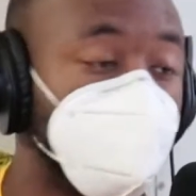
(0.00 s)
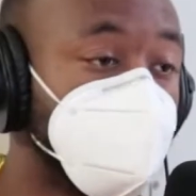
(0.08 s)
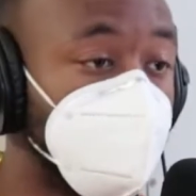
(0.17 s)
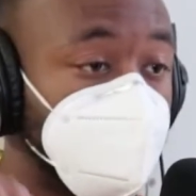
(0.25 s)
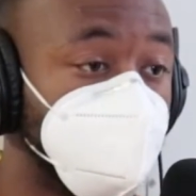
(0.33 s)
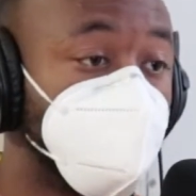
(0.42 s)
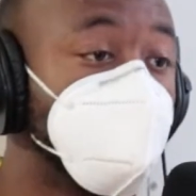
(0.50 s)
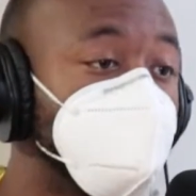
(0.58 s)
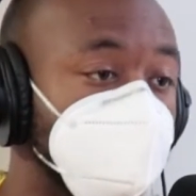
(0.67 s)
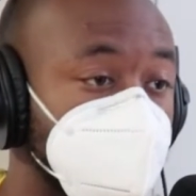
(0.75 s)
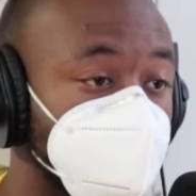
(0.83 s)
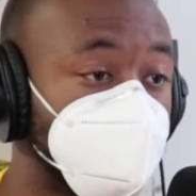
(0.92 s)
up for like
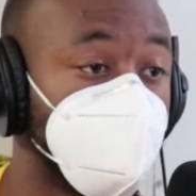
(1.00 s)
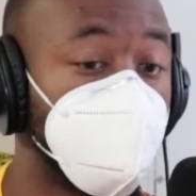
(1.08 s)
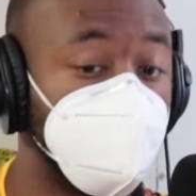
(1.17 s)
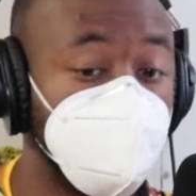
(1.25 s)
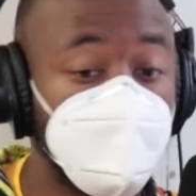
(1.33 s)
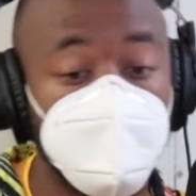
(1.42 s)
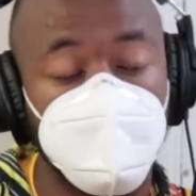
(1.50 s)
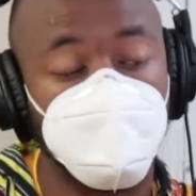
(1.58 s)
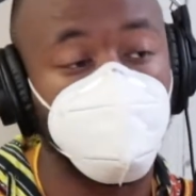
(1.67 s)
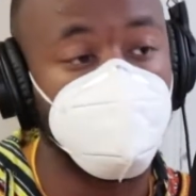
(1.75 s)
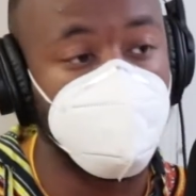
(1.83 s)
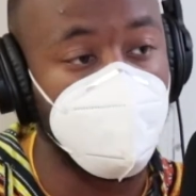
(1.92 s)
2-3 days straight
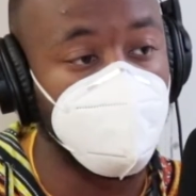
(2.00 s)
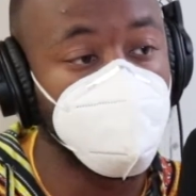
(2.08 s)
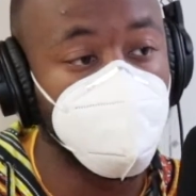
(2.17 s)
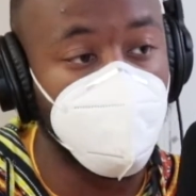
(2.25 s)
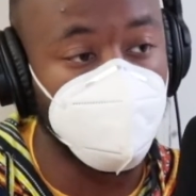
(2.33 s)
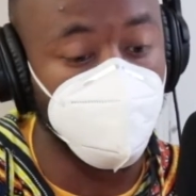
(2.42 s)
looking at anybody